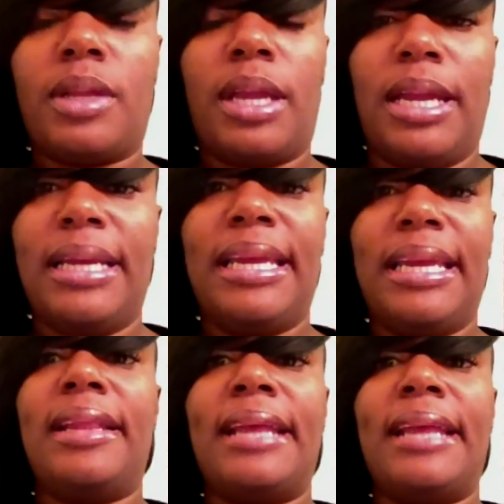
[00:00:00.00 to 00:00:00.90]
And
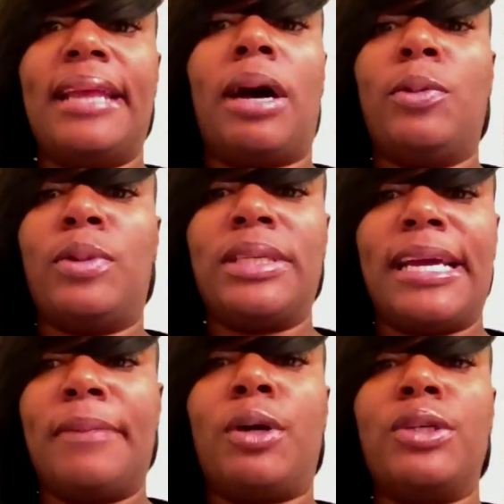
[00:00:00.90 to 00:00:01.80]
again, that probably was
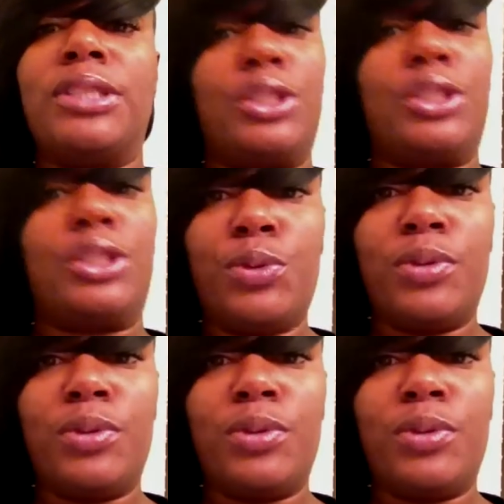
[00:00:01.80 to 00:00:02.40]
that person's truth,